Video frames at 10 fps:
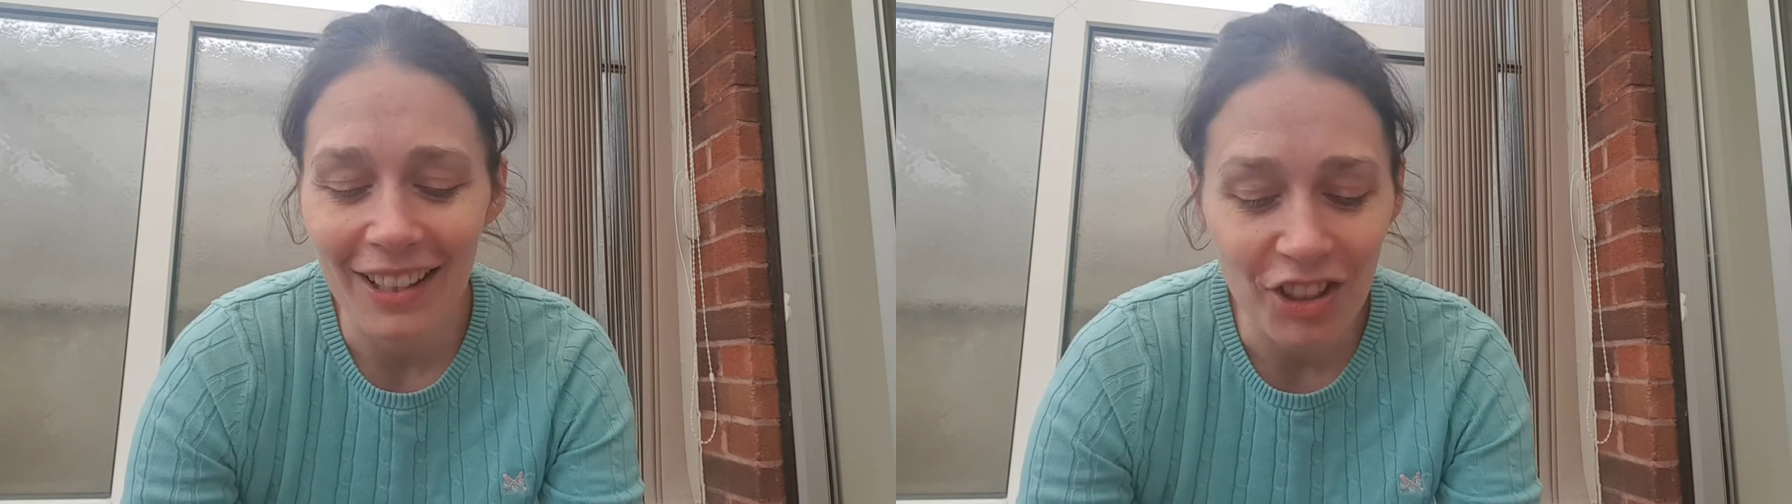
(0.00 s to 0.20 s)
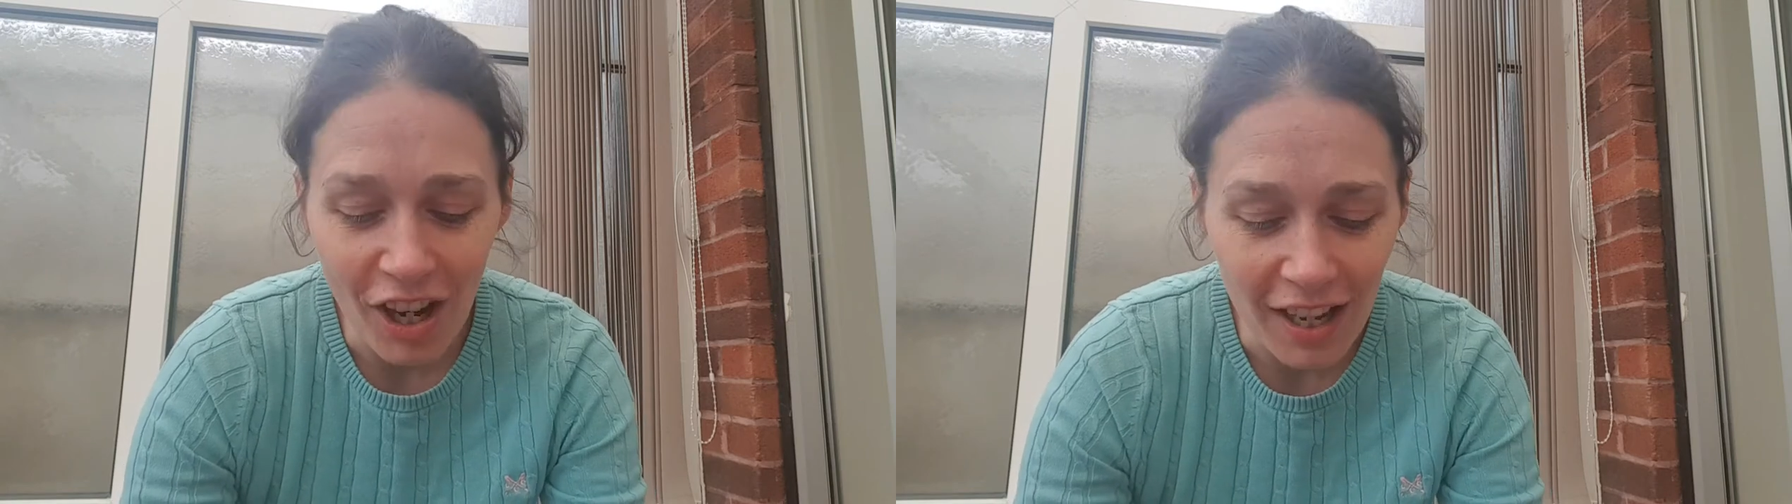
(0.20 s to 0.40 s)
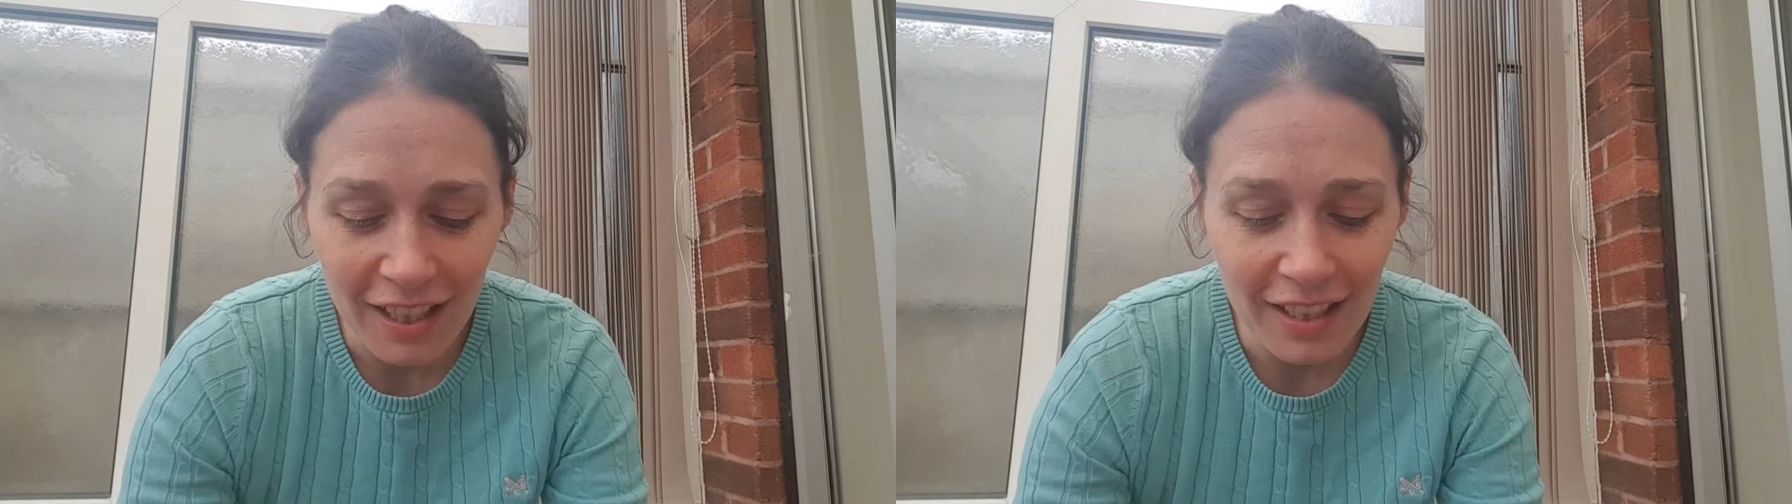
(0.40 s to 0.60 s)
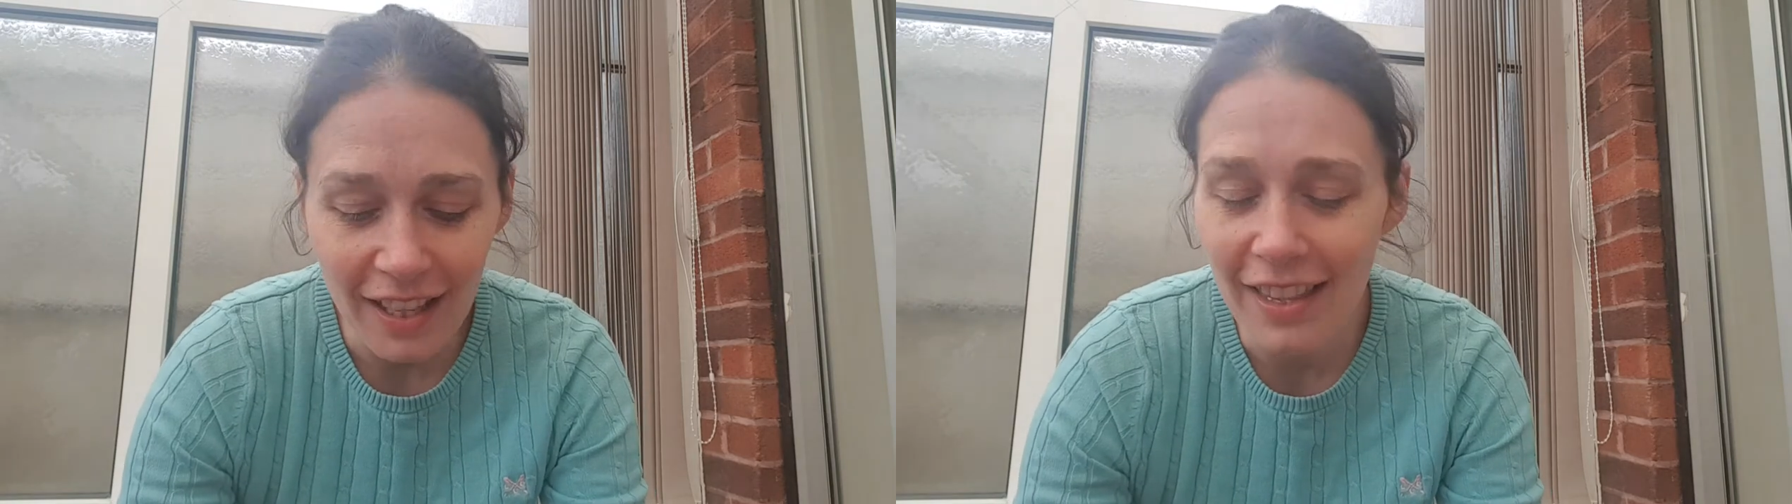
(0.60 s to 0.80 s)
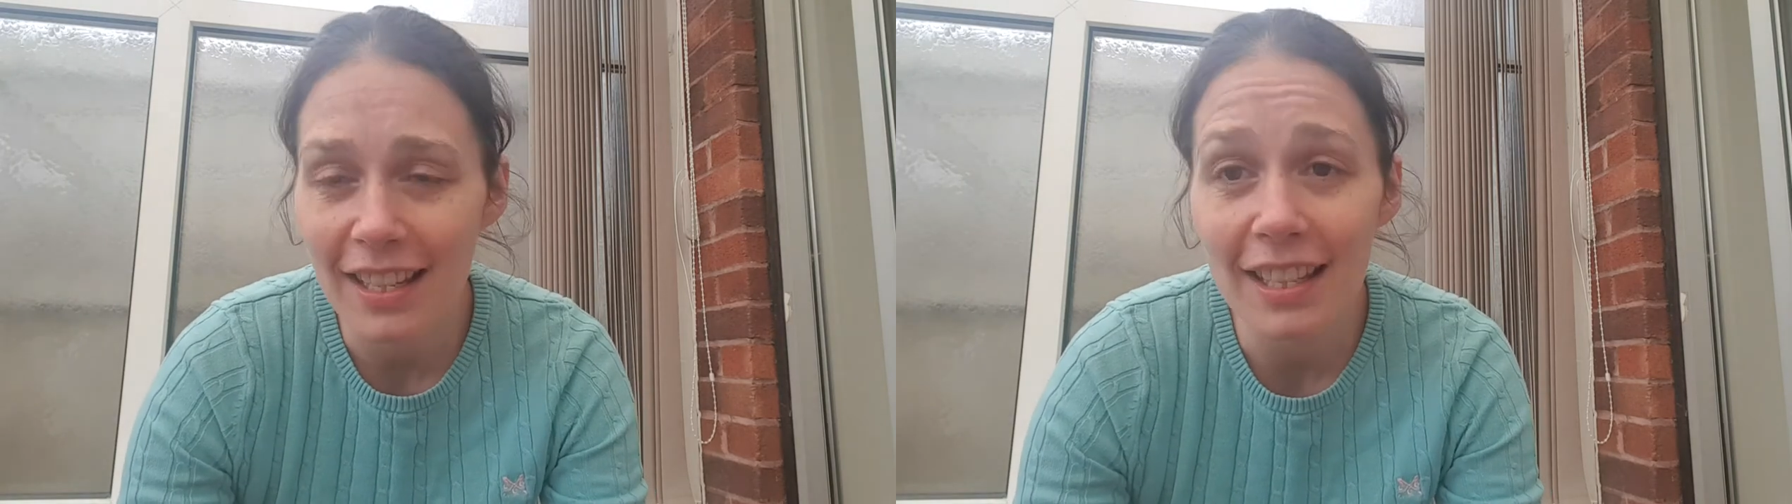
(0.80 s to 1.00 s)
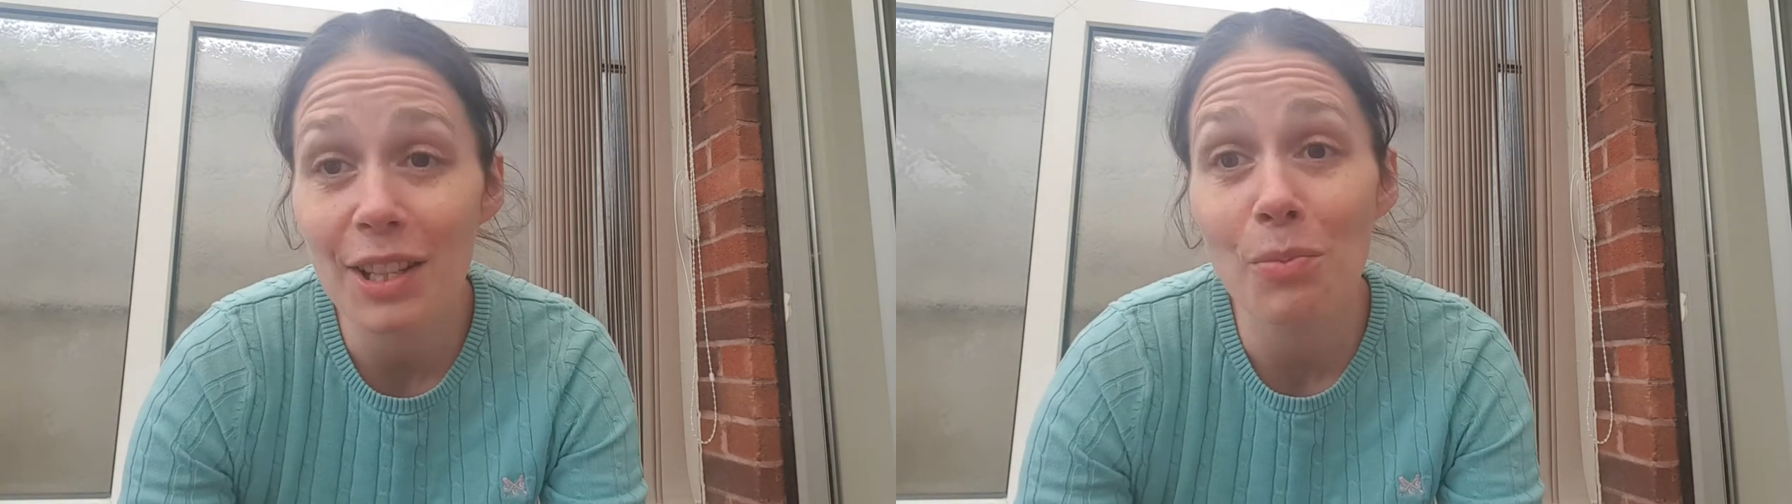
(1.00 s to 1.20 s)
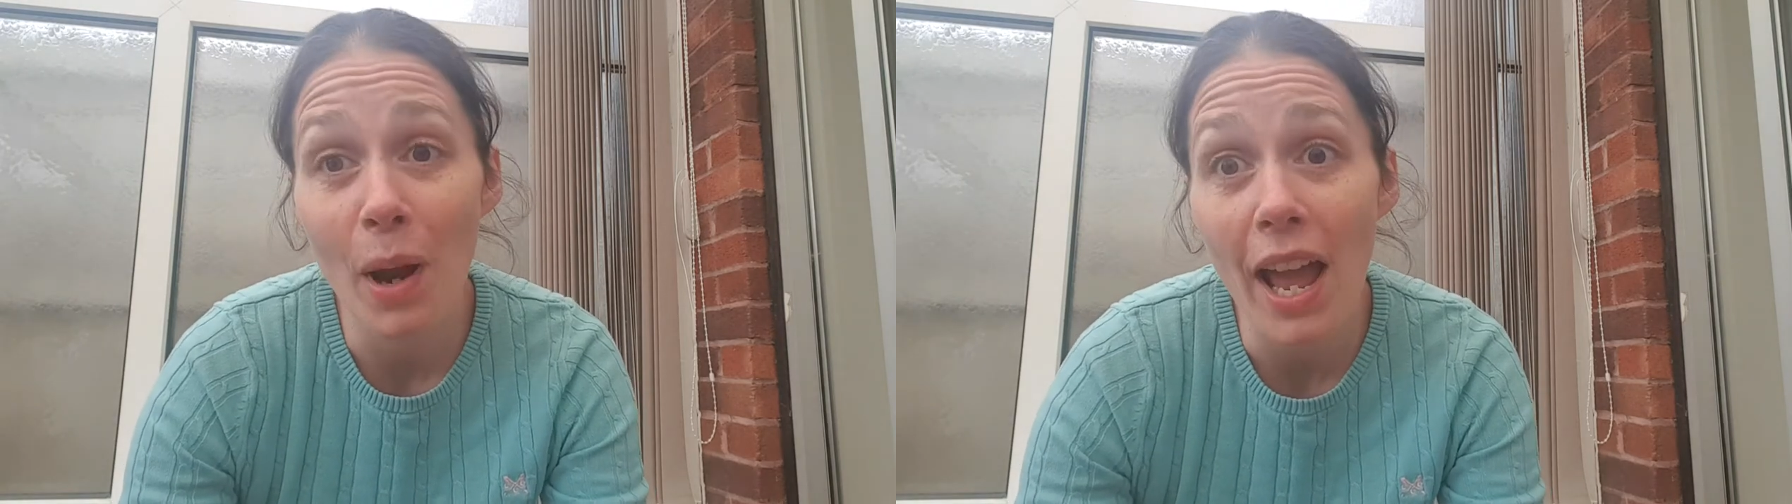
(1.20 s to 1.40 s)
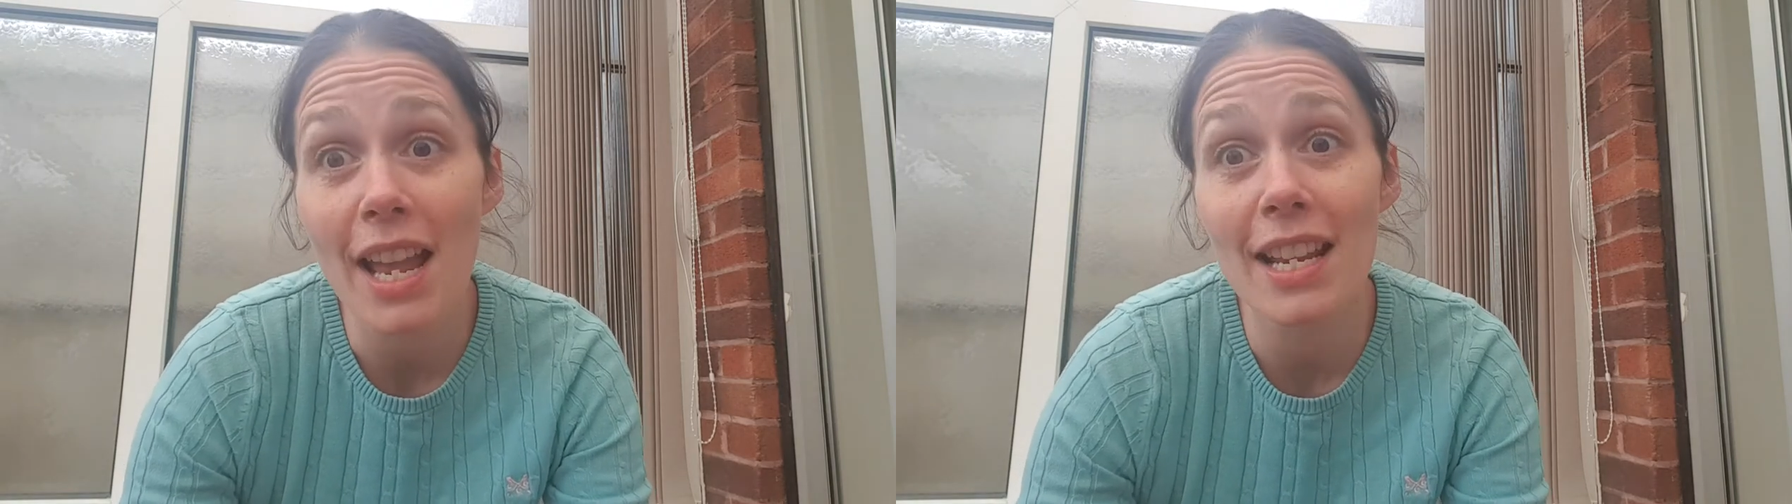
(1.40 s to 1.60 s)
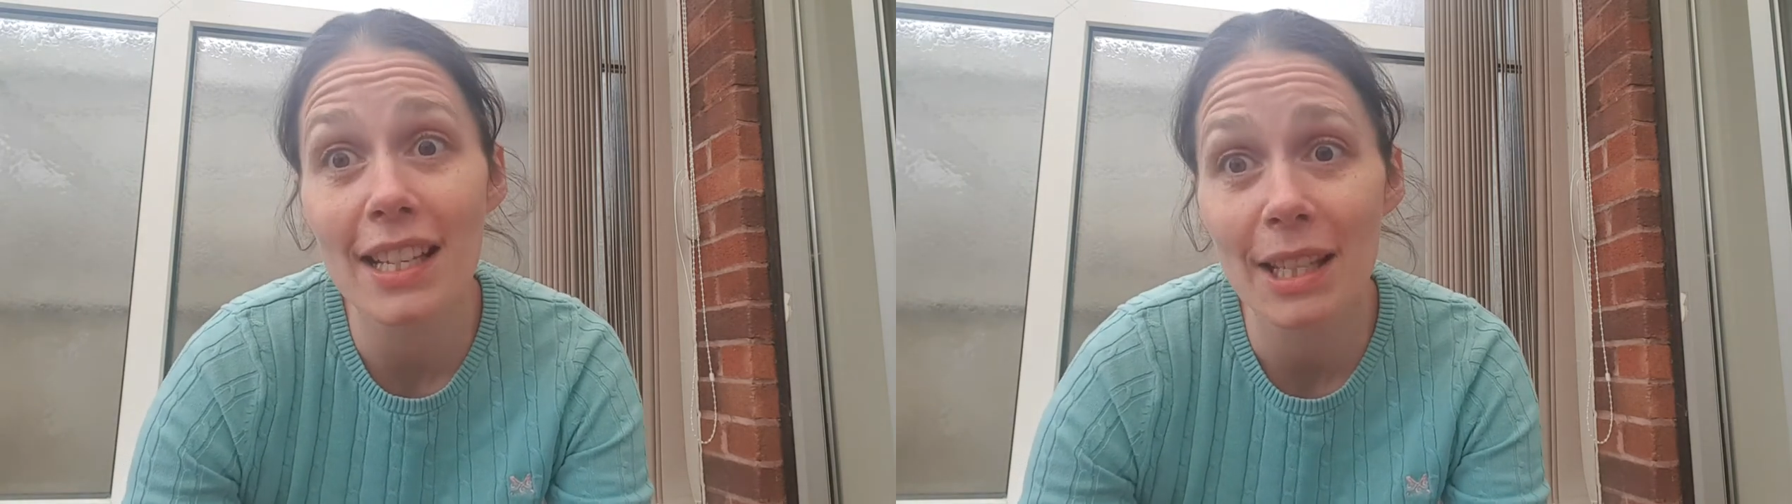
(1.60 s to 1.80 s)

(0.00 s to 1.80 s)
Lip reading: Just, this is the way